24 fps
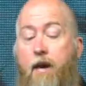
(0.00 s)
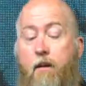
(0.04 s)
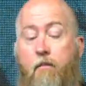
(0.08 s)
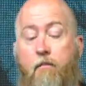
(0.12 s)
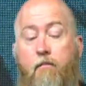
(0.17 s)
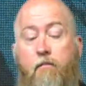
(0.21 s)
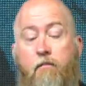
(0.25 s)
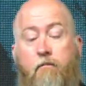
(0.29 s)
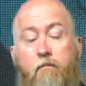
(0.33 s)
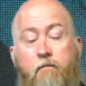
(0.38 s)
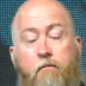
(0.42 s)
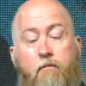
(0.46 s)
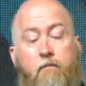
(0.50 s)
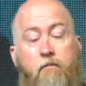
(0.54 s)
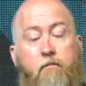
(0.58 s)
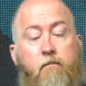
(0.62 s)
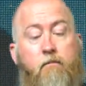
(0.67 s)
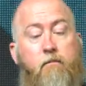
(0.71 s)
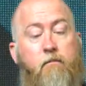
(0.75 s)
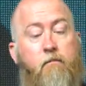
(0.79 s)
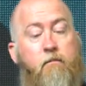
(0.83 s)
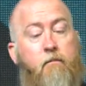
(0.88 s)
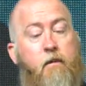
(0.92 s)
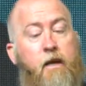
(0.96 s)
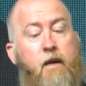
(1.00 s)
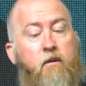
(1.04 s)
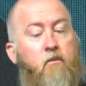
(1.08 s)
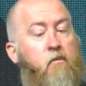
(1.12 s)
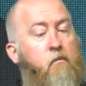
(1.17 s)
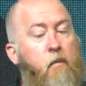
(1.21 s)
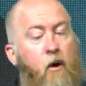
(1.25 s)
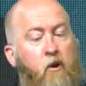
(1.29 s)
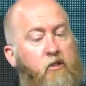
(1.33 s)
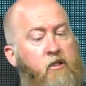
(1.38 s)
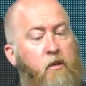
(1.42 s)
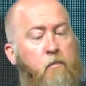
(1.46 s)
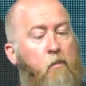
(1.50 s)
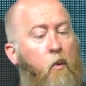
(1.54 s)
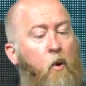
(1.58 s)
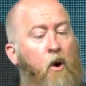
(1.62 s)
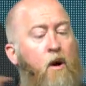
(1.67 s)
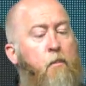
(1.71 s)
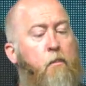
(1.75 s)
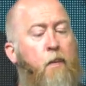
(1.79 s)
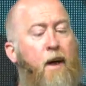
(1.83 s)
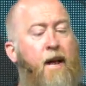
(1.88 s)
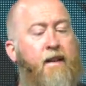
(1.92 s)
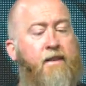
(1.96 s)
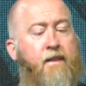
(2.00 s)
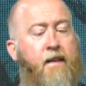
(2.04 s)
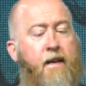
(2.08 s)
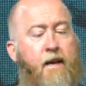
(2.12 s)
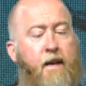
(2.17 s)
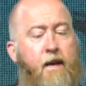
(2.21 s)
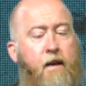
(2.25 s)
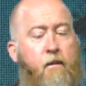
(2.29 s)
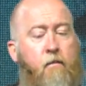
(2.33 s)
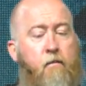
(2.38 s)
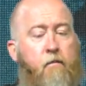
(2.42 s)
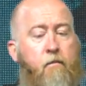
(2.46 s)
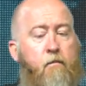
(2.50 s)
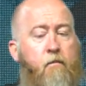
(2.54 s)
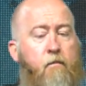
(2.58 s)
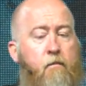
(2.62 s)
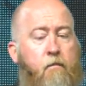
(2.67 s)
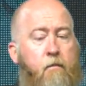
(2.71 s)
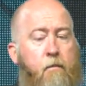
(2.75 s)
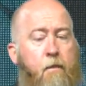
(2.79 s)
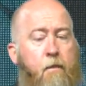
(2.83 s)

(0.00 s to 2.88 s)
lamb, most important pet to him.